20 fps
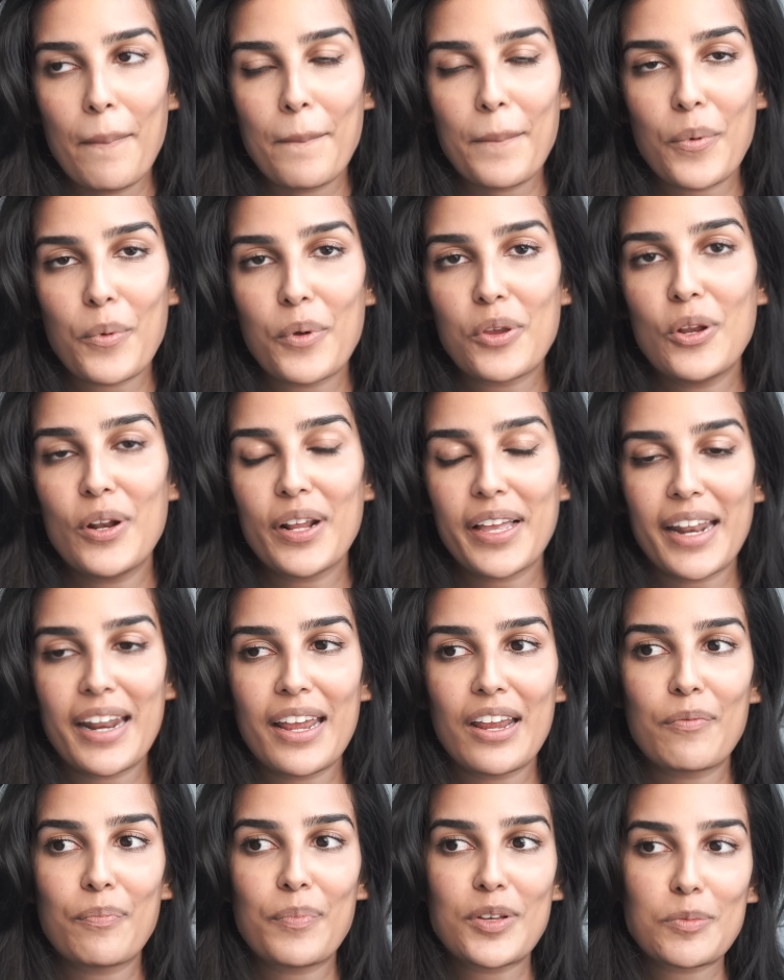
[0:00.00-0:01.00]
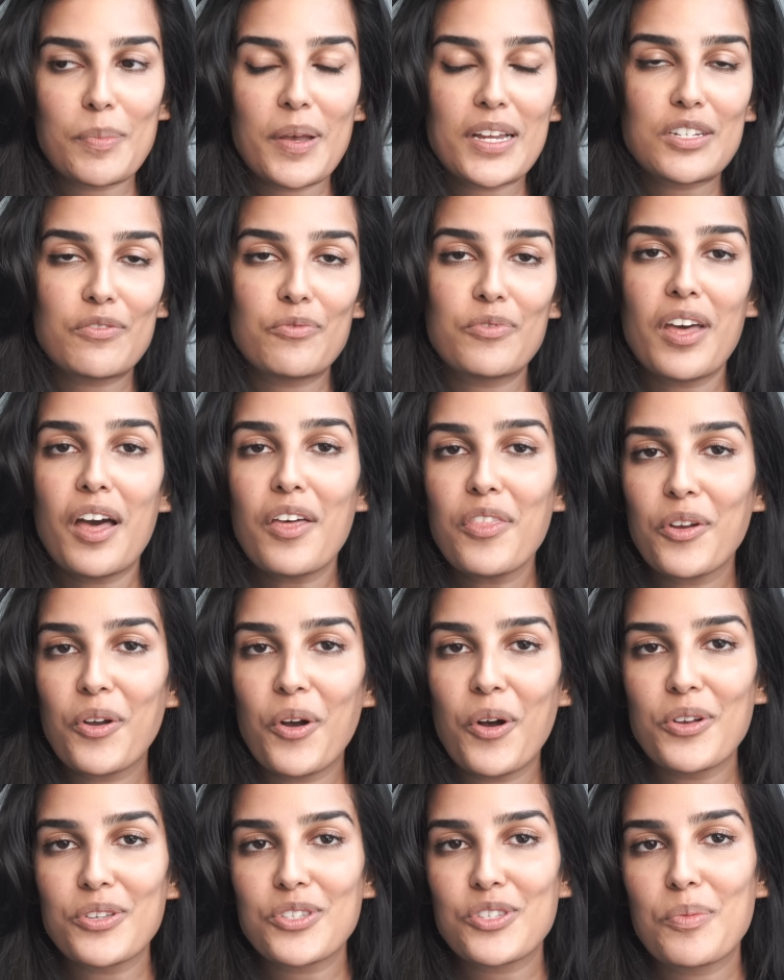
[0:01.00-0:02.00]
But when you look at it in perspective with other
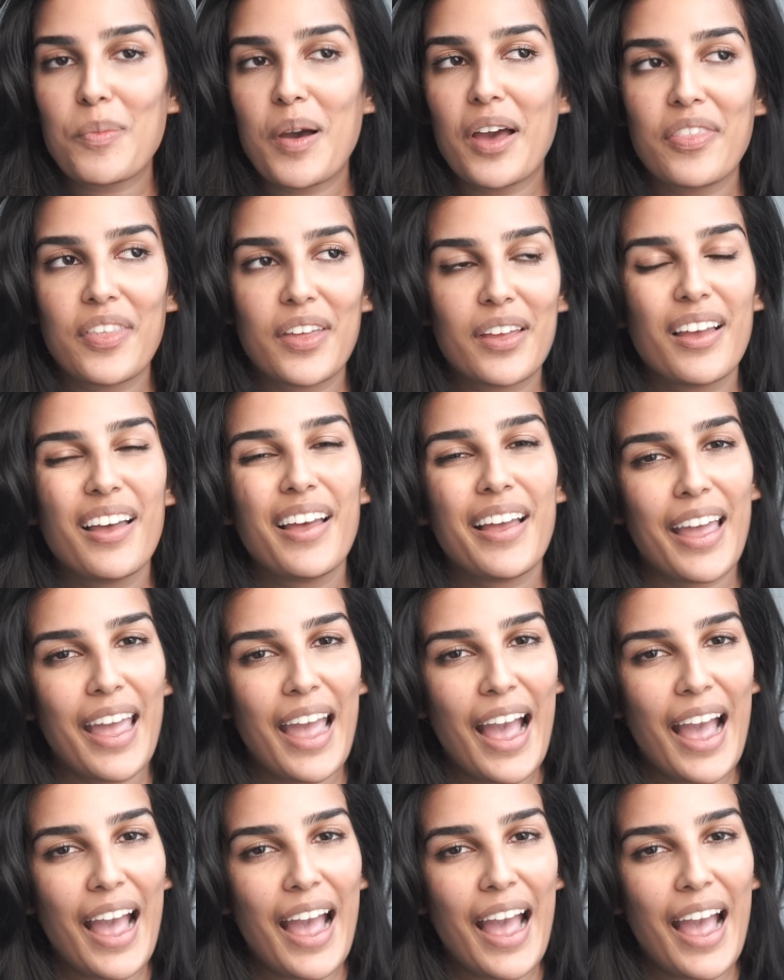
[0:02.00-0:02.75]
costs, you might think, okay,